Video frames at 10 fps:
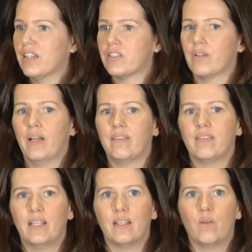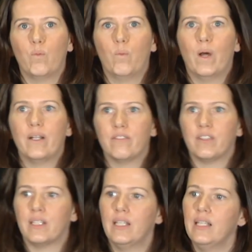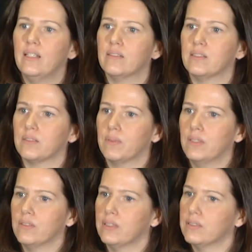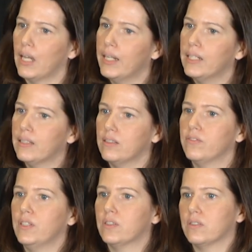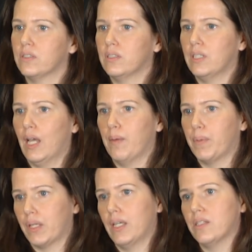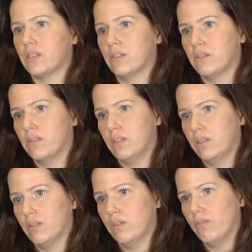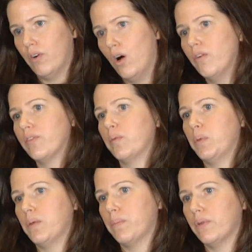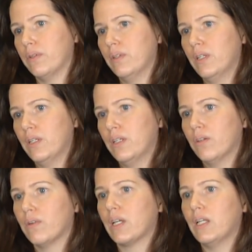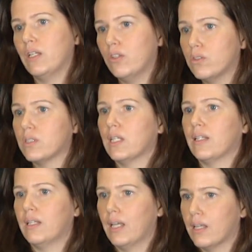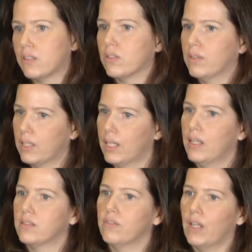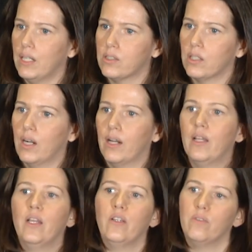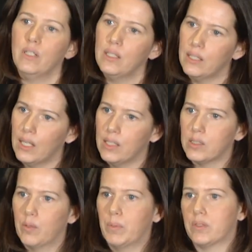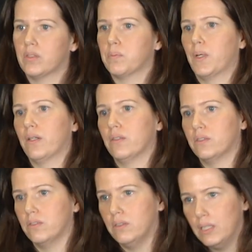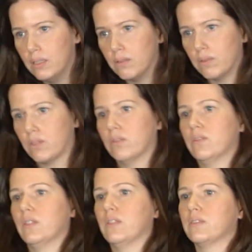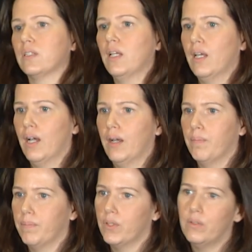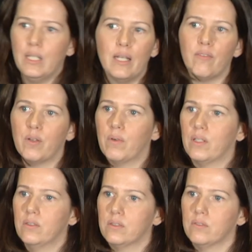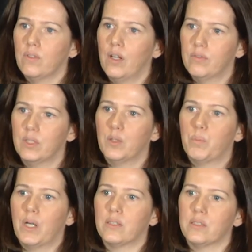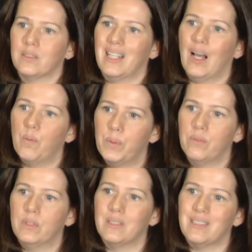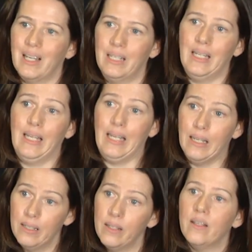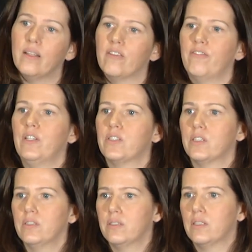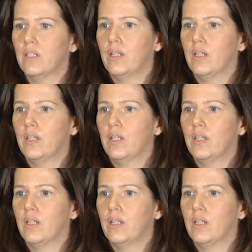So I think one of the keys is when you're designing these features into applications, you need to involve the people who are going to use it at the end. So in the case of HR, you need the HR business partners, you need the recruiters, um, you need everyone who's involved in the process to help you design in the features.